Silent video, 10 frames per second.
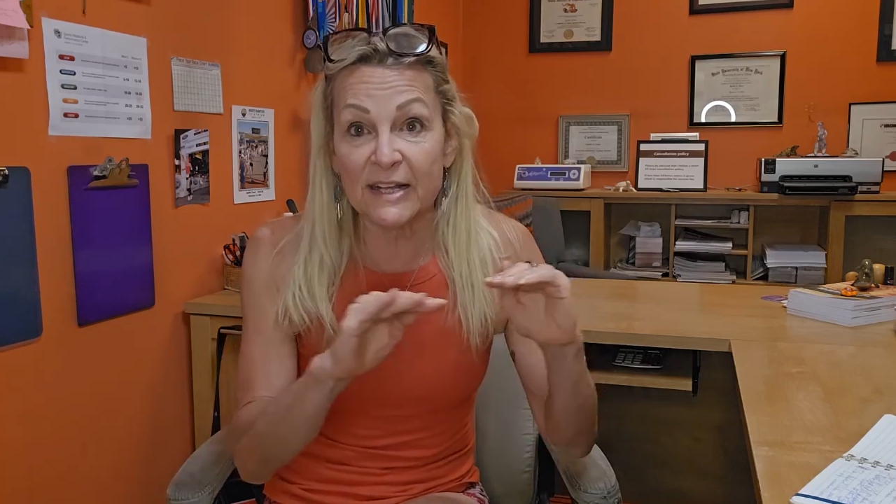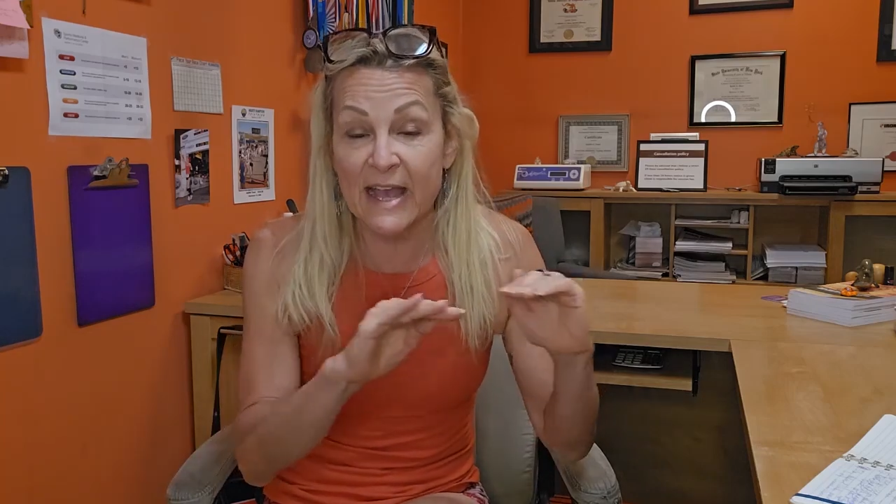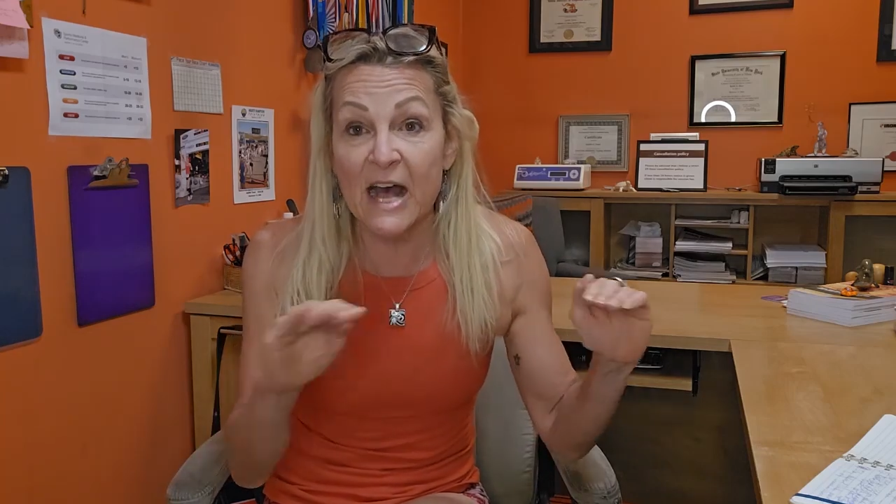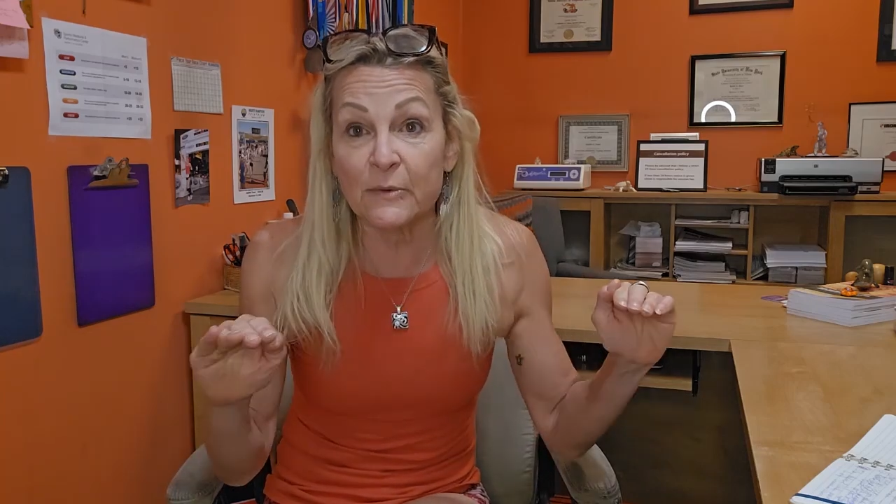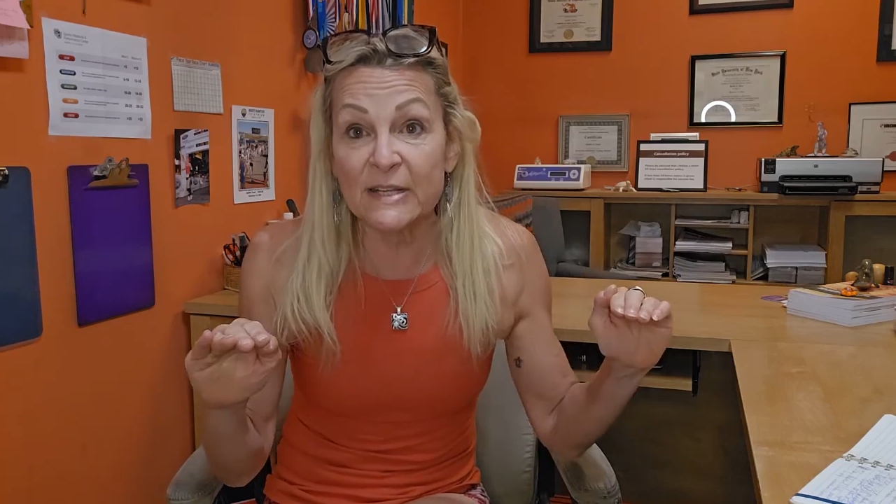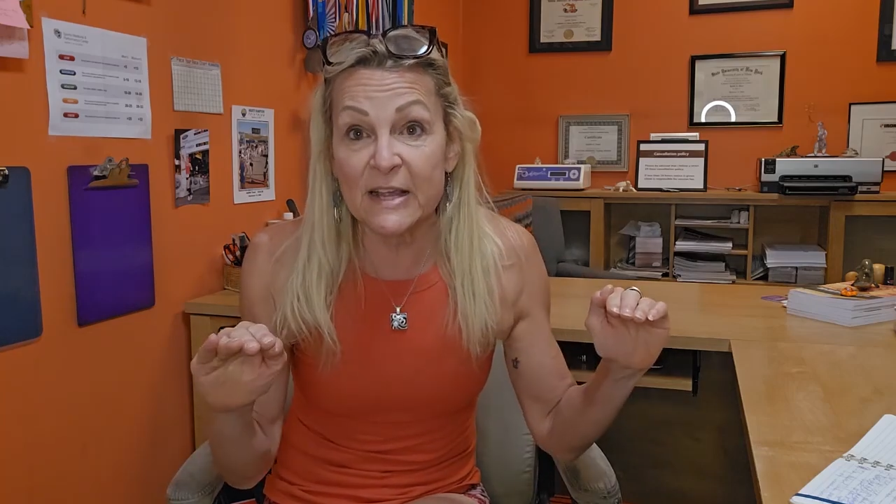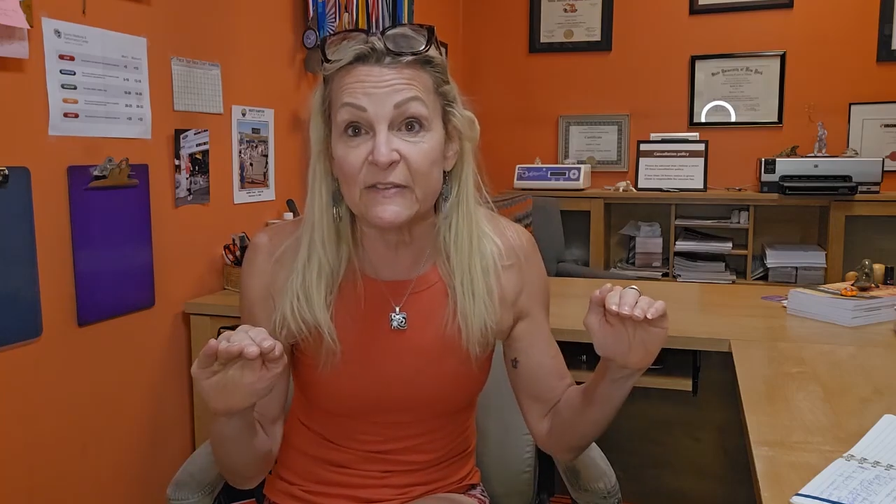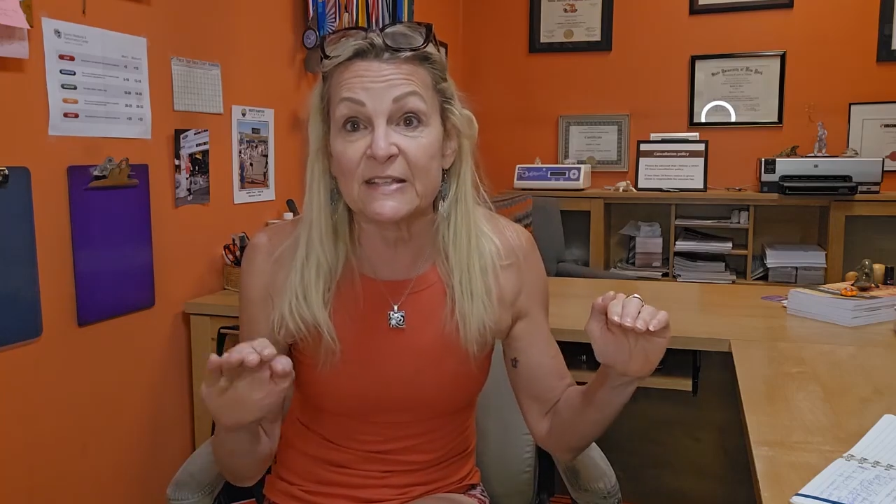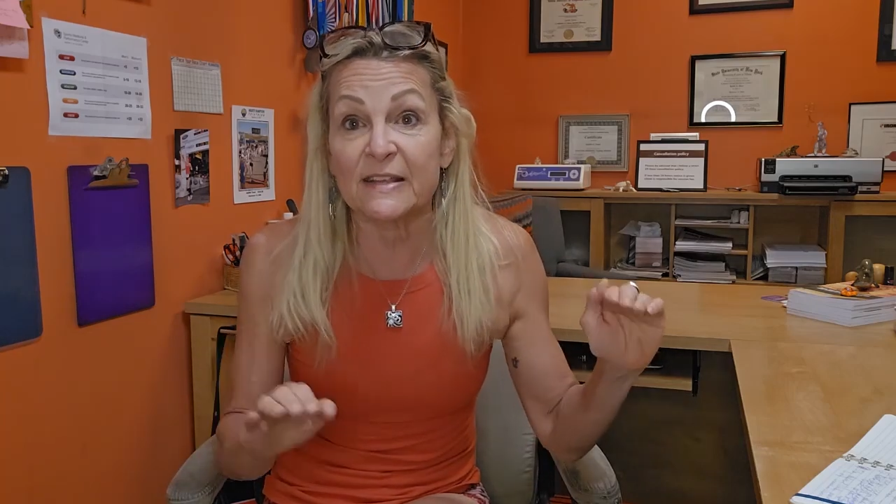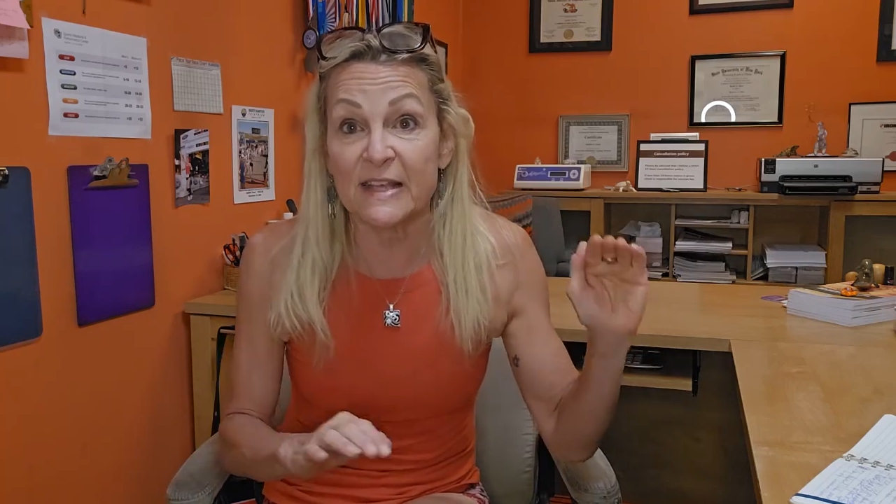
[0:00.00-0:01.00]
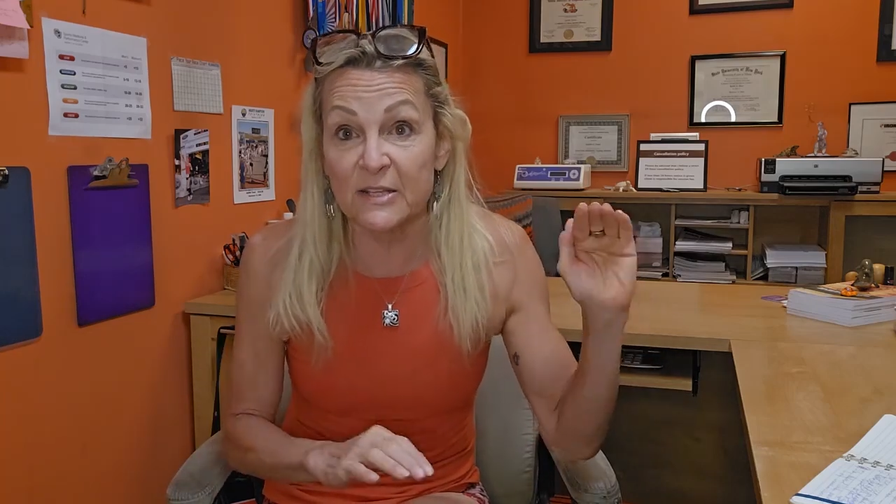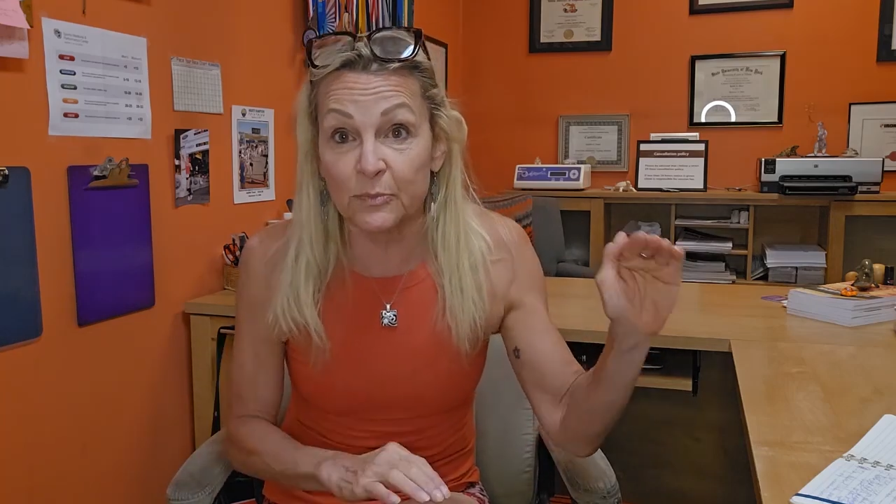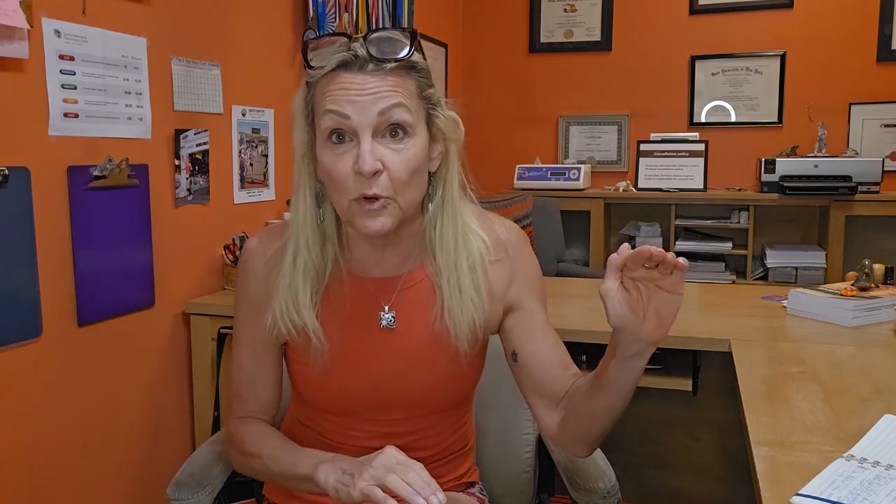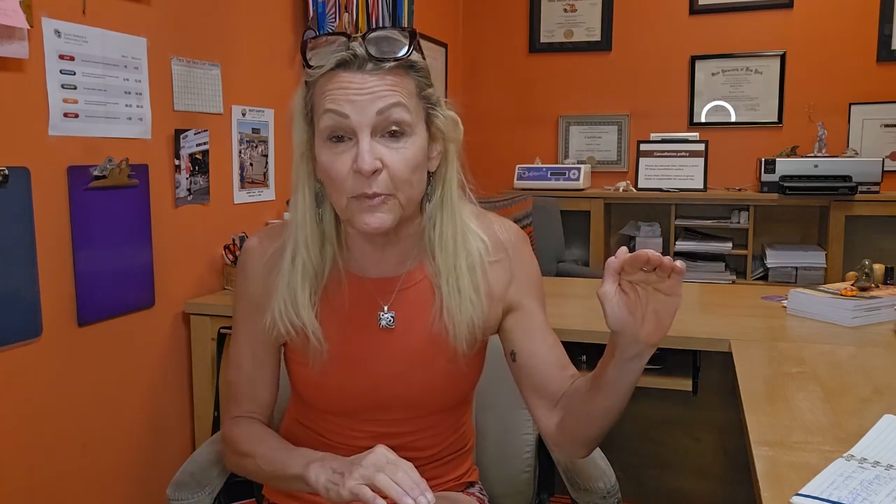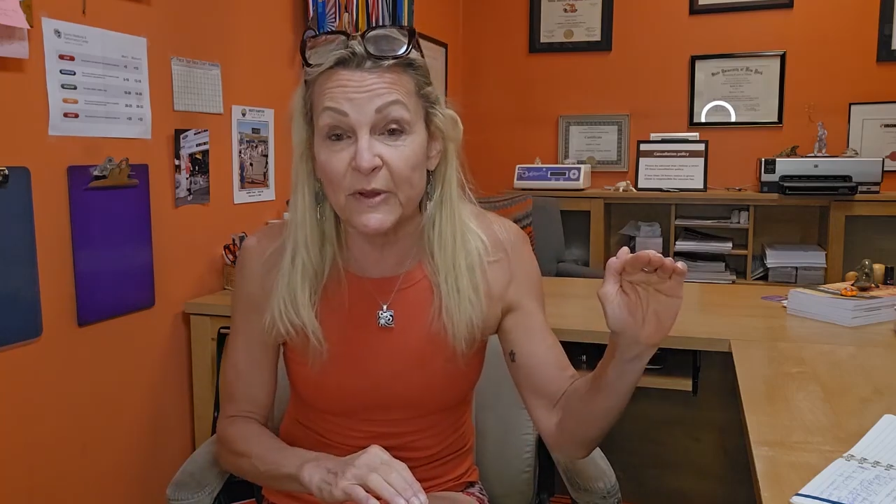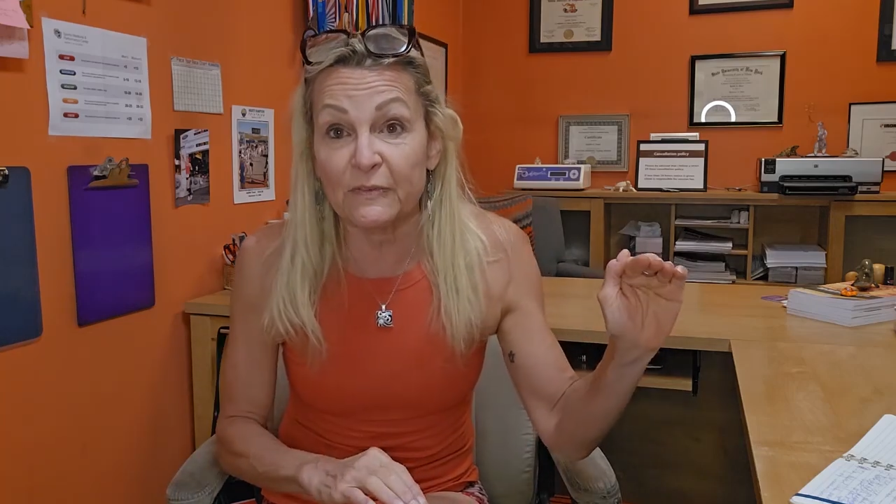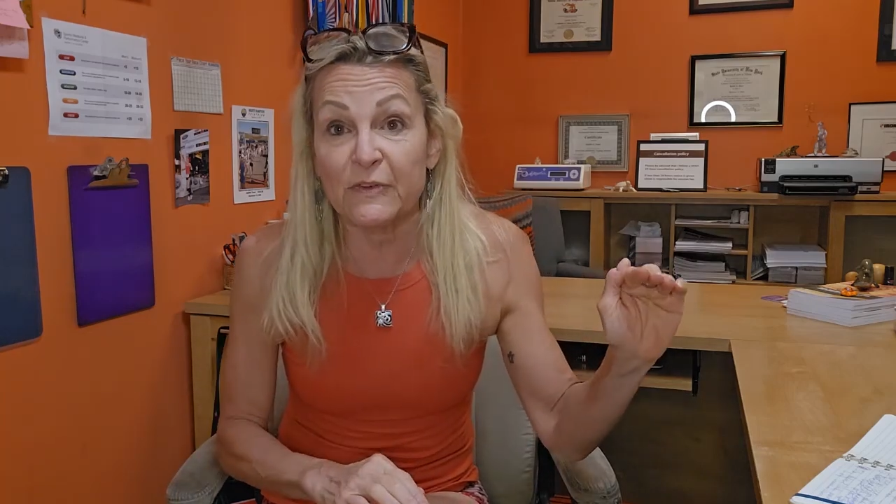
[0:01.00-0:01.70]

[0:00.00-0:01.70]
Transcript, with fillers: calorie deficit that's appropriate